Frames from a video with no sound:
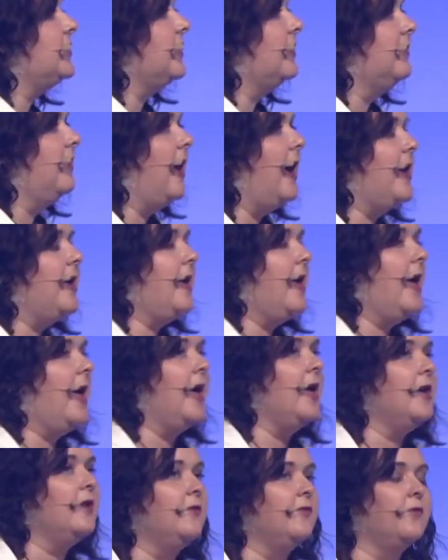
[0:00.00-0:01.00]
that lie
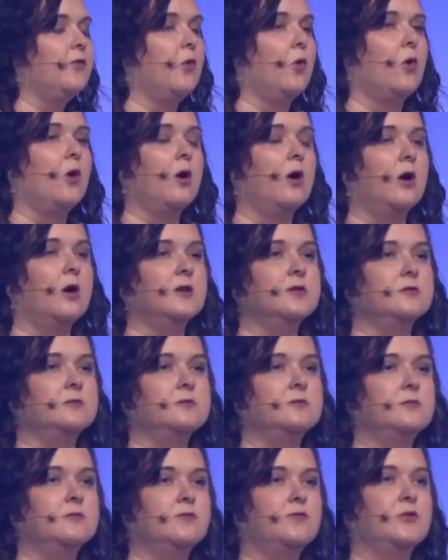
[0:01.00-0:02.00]
ahead for,
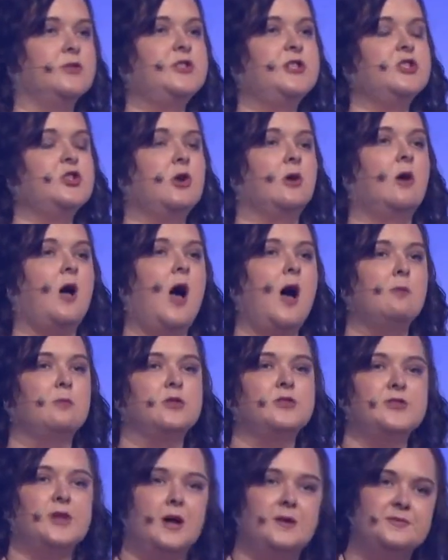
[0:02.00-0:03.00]
for digital
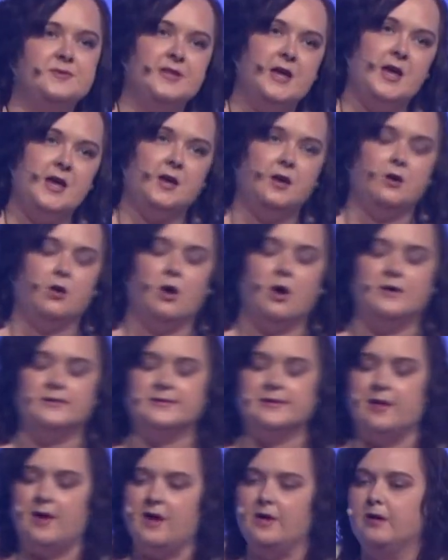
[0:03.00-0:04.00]
commerce uptake across
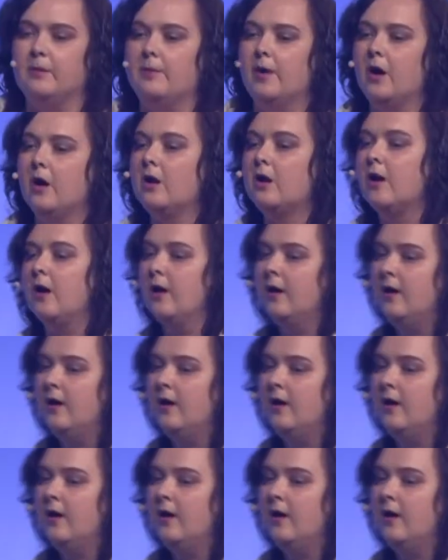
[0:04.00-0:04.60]
Latin America.